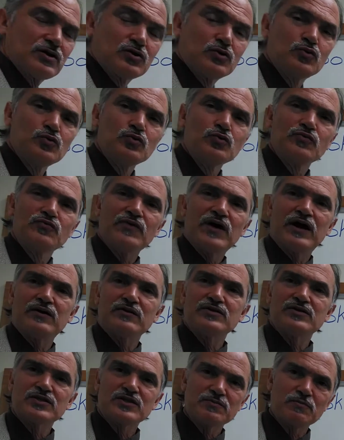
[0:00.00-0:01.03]
cool fire
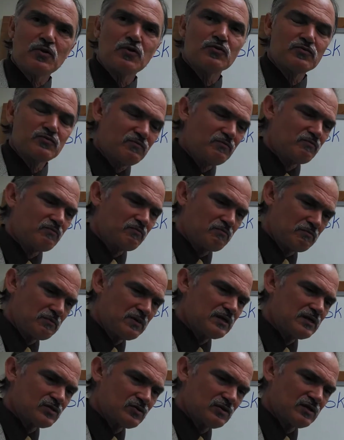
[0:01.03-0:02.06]
to smoke
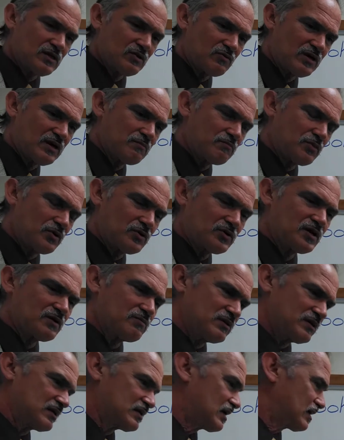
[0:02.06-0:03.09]
meat so they don't get burned
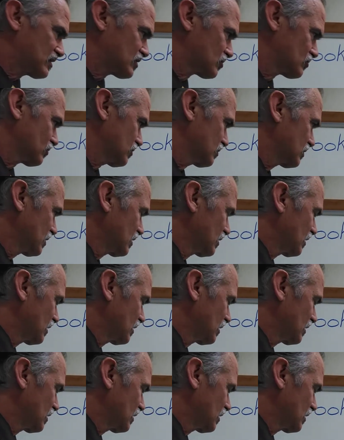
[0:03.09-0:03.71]
up and they taste good.